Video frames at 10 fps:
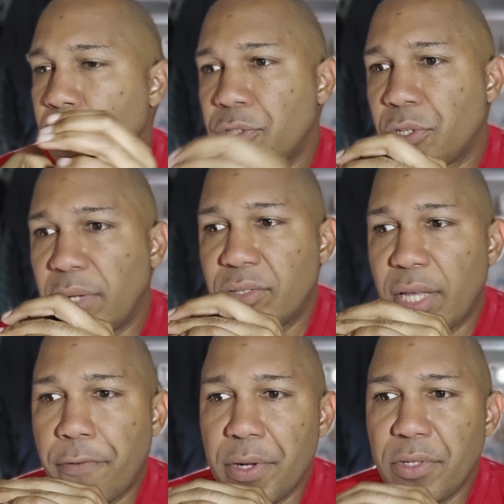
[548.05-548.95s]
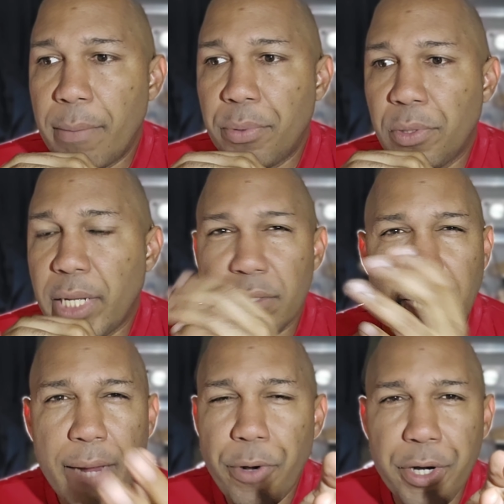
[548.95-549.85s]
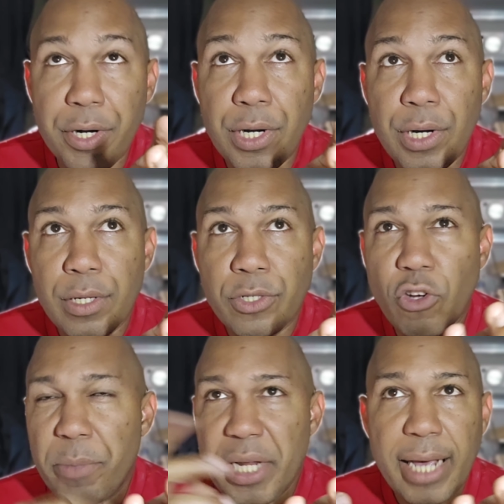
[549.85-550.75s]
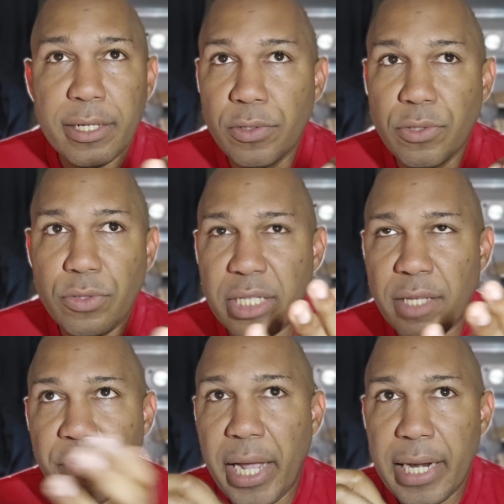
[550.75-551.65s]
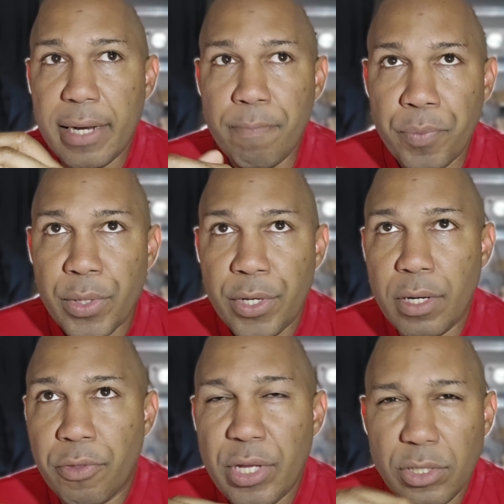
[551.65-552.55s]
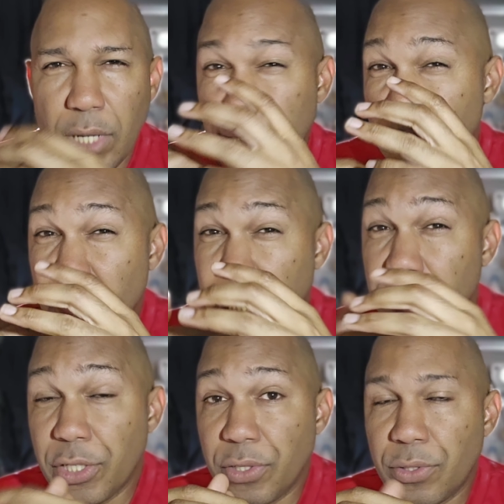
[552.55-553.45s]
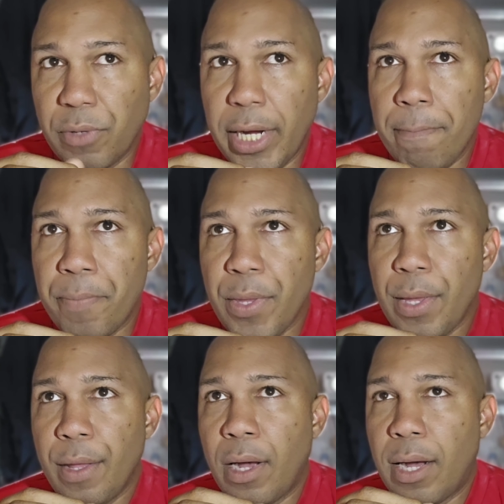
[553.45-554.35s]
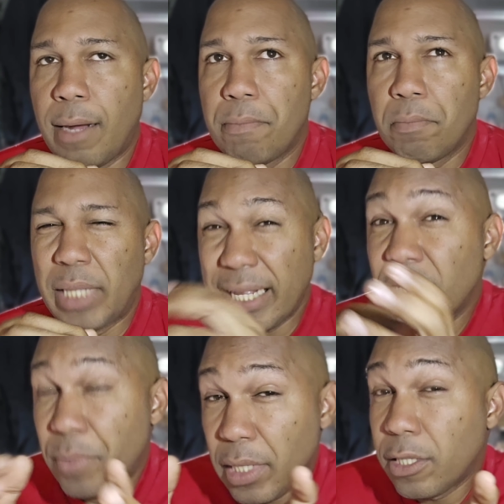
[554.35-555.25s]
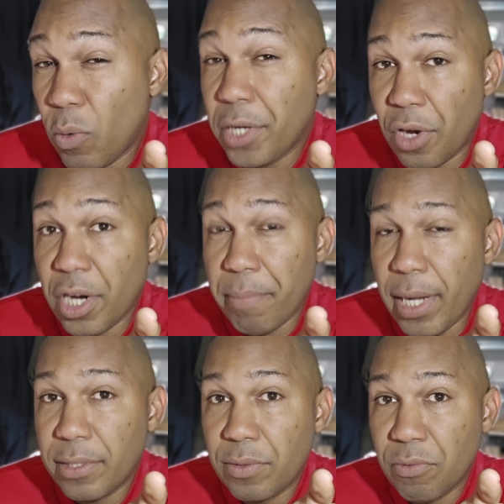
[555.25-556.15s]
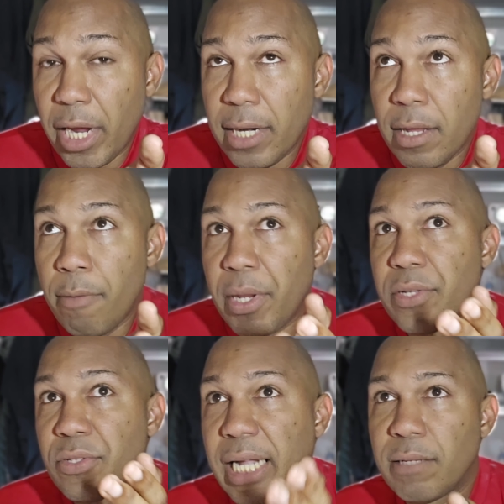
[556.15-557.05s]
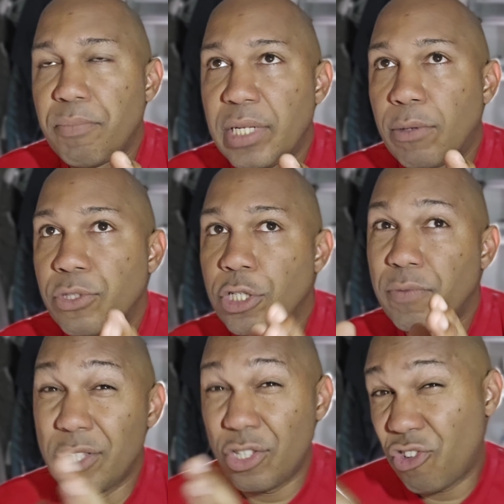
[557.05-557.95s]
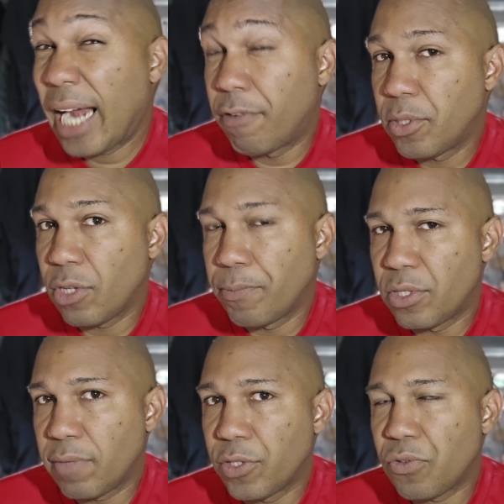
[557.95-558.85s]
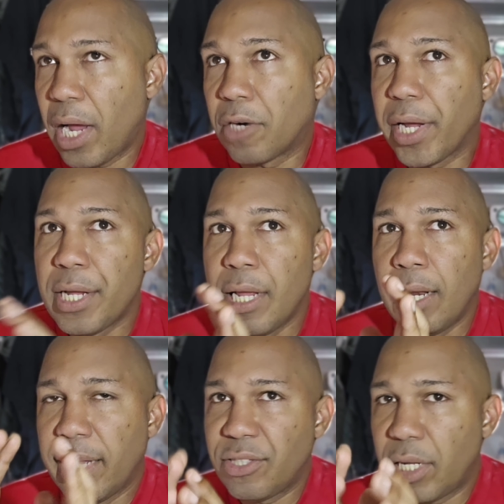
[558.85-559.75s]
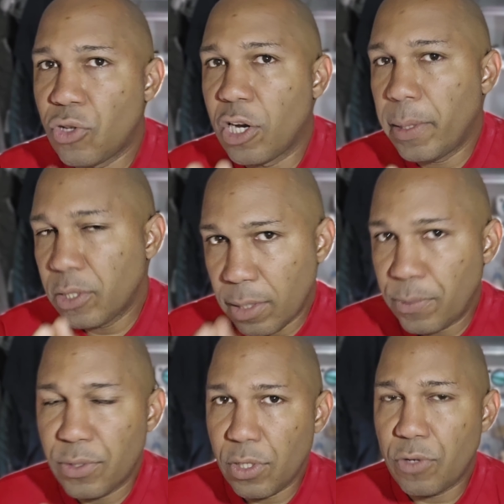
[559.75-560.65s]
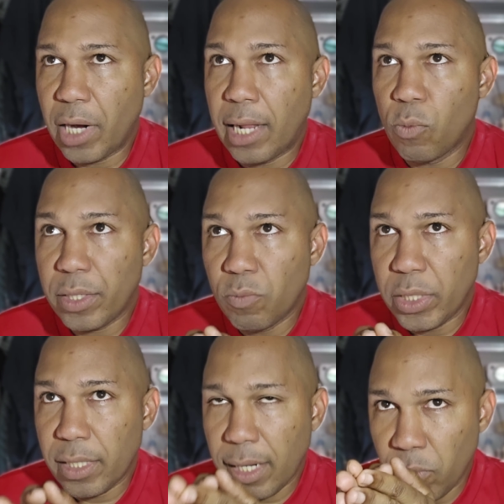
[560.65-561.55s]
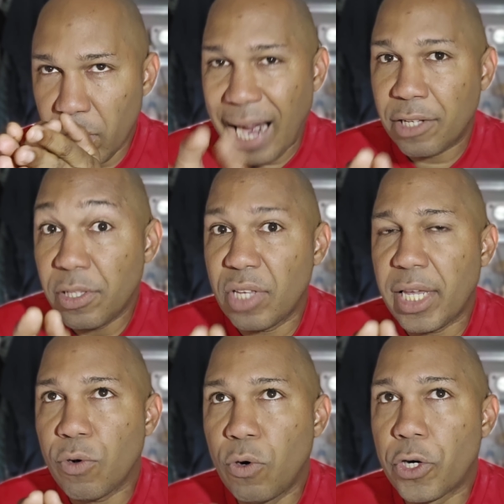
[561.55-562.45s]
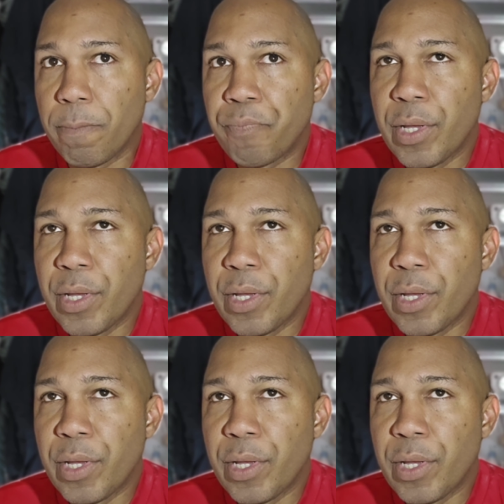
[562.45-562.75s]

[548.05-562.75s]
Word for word: So let's say, for example, like the time where Stormy Daniels testified and, you know, things got a little bit salacious, right? Um, that's something that they'll want to talk about, right? Because that's something that will serve to distract from the substance of the trial, right? Let's not talk about the substance of the trial, what, what, what they're actually saying in court.